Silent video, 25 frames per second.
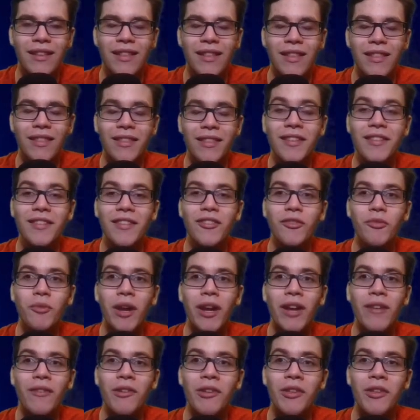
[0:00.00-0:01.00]
This is
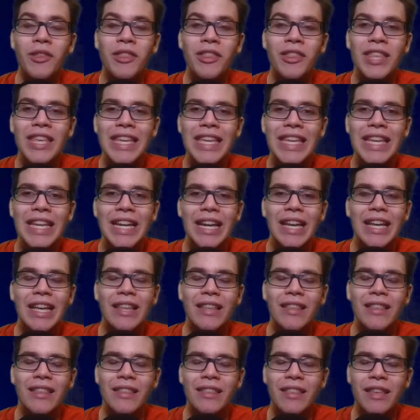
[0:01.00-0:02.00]
one of the
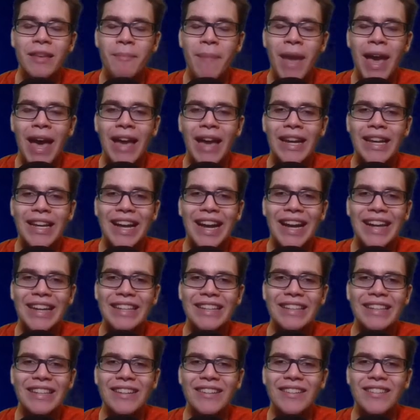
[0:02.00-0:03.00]
thematic
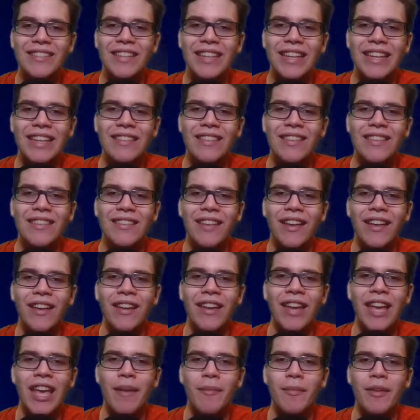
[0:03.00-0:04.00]
ideas in this
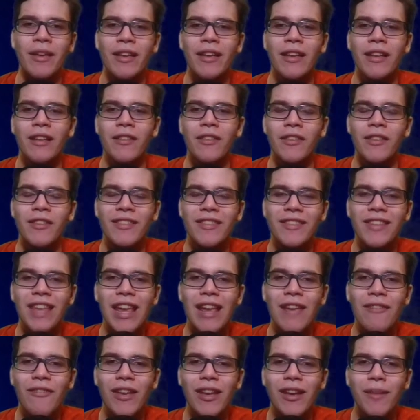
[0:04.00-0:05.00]
endgame. The
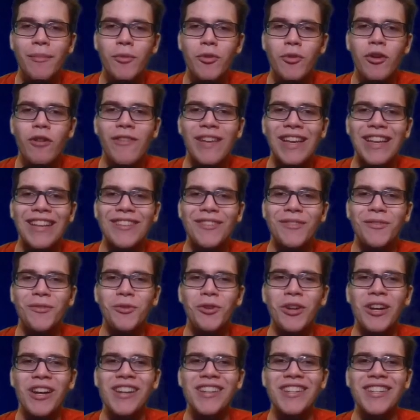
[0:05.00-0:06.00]
saving move is
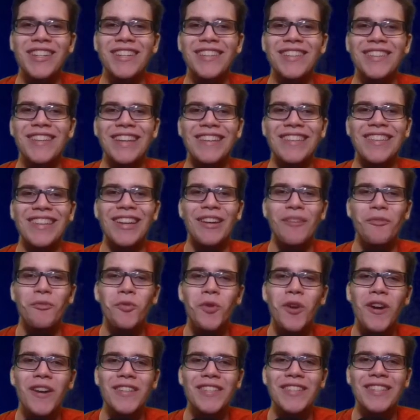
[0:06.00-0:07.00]
rook g6, and it
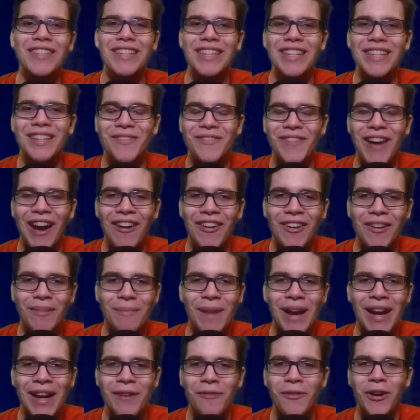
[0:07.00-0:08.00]
was indeed found
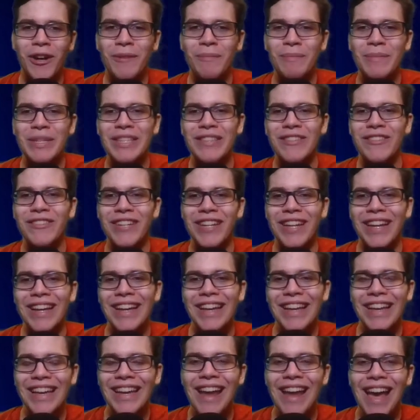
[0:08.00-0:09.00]
by 1b3.
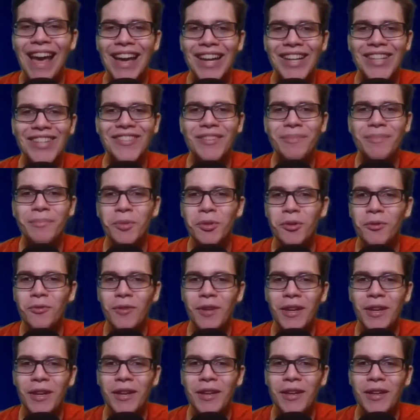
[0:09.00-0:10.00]
An excellent move.
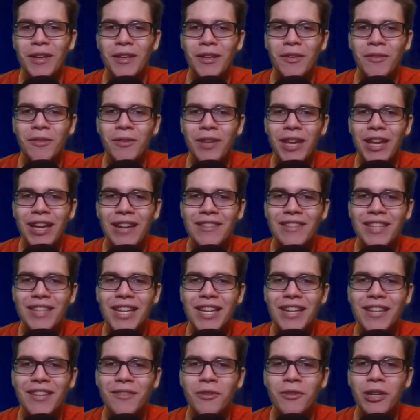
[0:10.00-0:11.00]
You can't
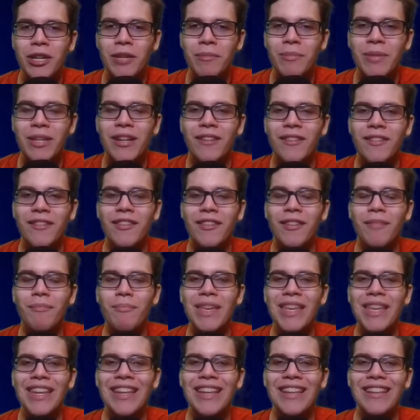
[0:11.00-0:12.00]
take the rook because it's
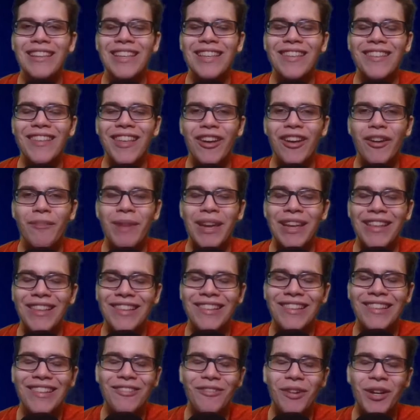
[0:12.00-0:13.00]
immediately stalemate.
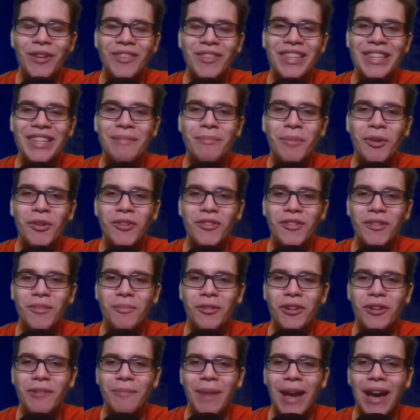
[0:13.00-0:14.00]
This is one of the most
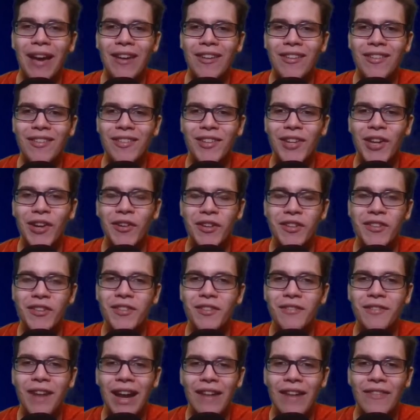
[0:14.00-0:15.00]
important patterns to know to
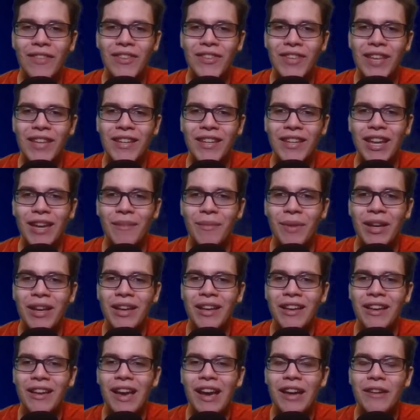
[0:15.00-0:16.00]
survive this endgame.
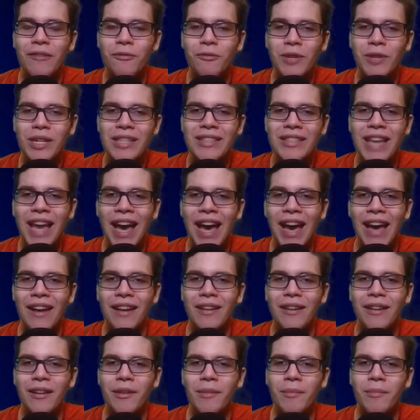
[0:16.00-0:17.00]
And with that,
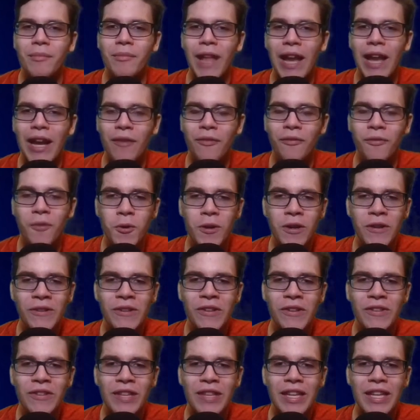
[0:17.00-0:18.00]
black
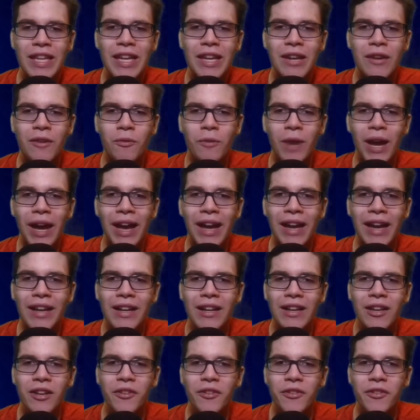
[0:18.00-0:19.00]
forces the king
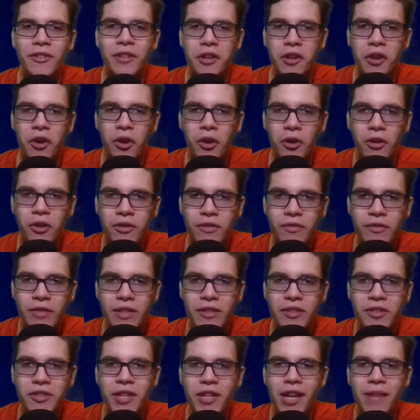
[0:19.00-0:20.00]
away so that all of
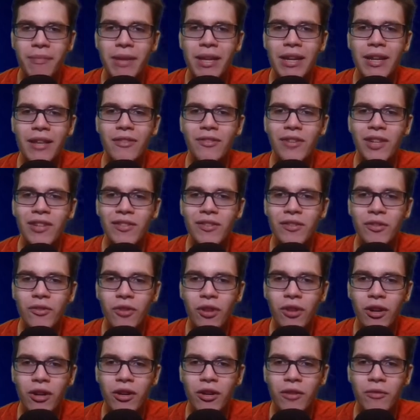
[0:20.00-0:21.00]
these checkmating threats no
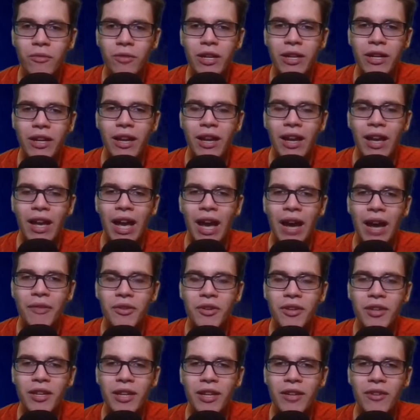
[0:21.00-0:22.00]
longer work.
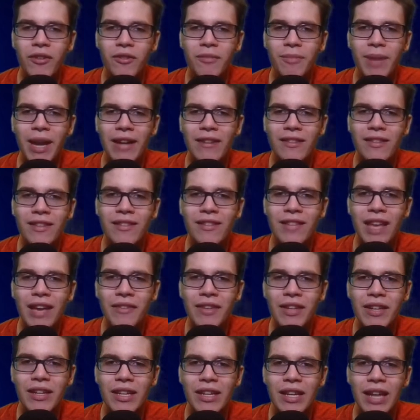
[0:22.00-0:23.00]
After king goes back to
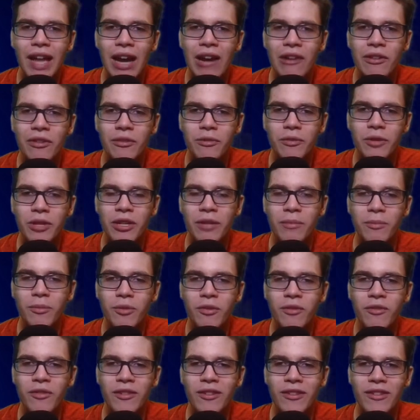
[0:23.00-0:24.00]
e7, now the rook
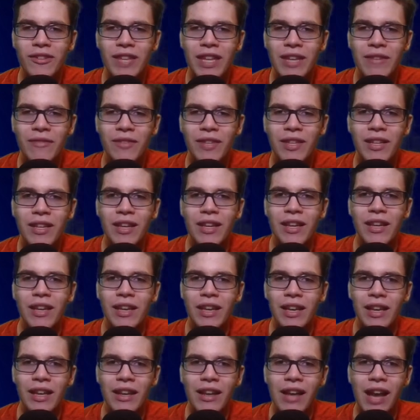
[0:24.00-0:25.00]
moves to safety,
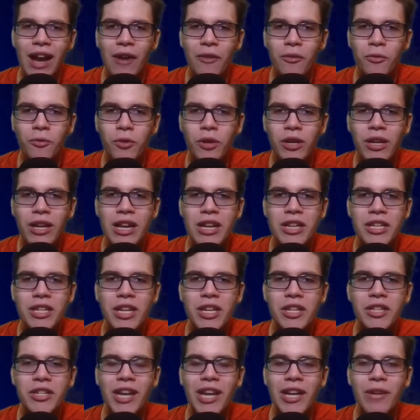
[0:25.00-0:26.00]
and now rook
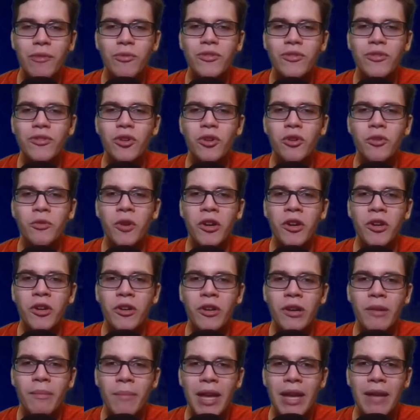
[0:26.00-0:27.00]
h8 check was no
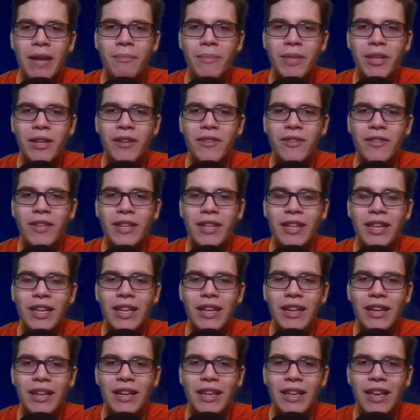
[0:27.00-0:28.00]
longer a mate because the
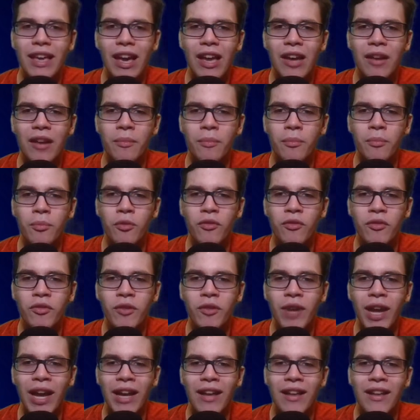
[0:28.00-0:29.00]
king can move
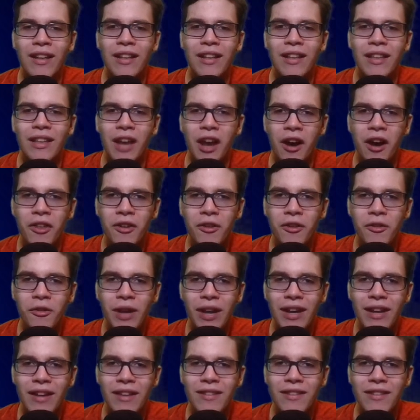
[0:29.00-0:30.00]
away.
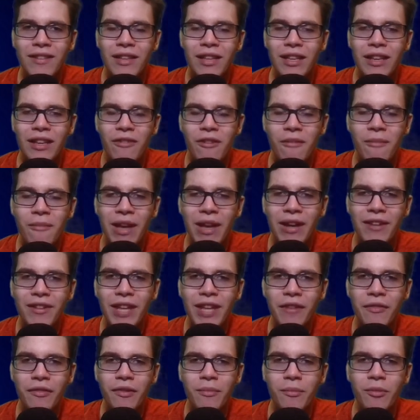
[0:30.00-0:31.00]
Otherwise, if you made a
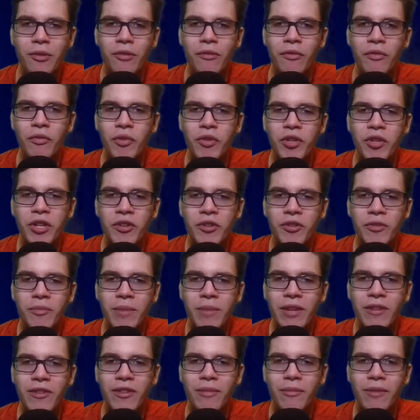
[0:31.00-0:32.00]
different move, if you just
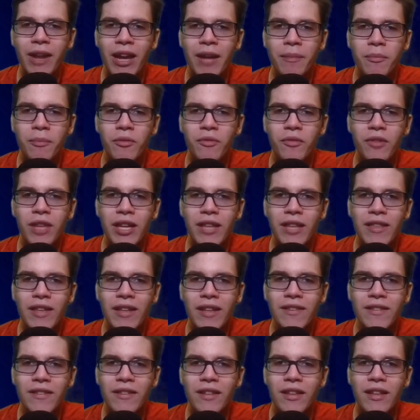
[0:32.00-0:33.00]
made some random move like
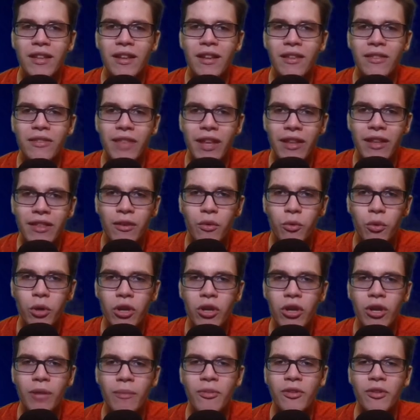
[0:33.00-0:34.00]
this, then the
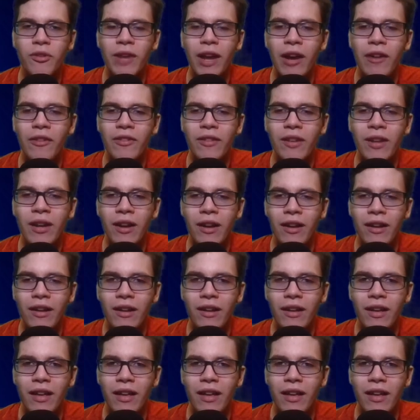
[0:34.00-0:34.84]
rook comes around here.